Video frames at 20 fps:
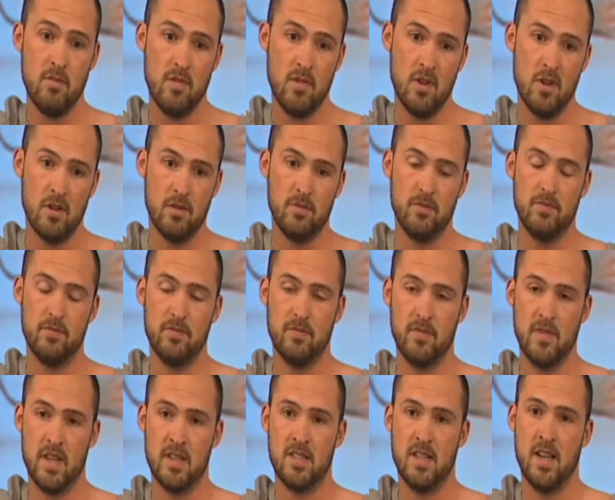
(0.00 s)
that
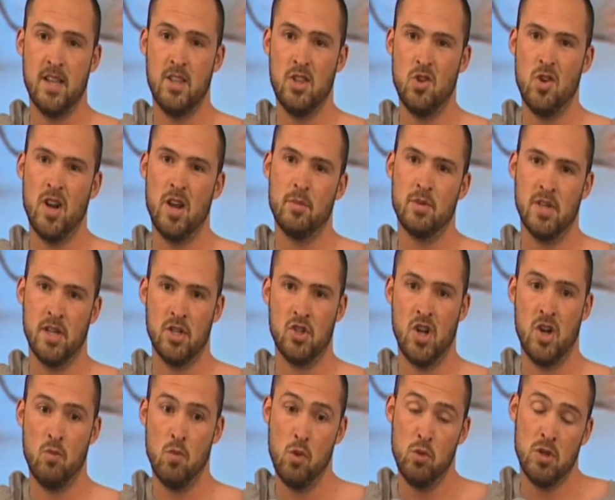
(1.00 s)
they're saying 90% of the
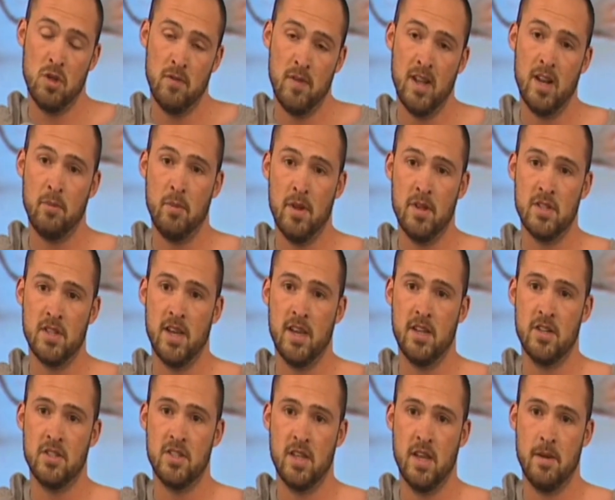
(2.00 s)
time will develop into
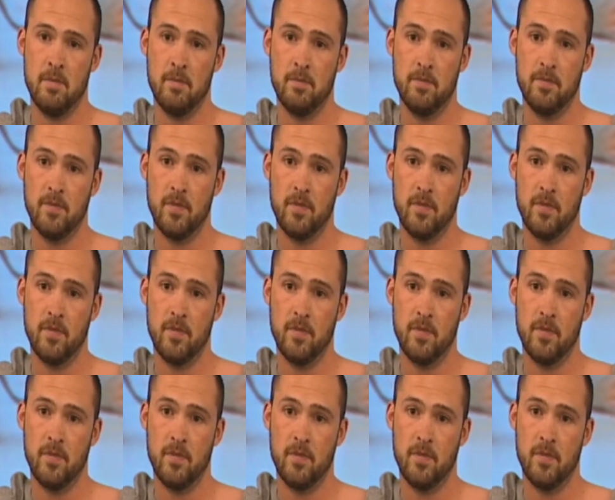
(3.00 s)
HCM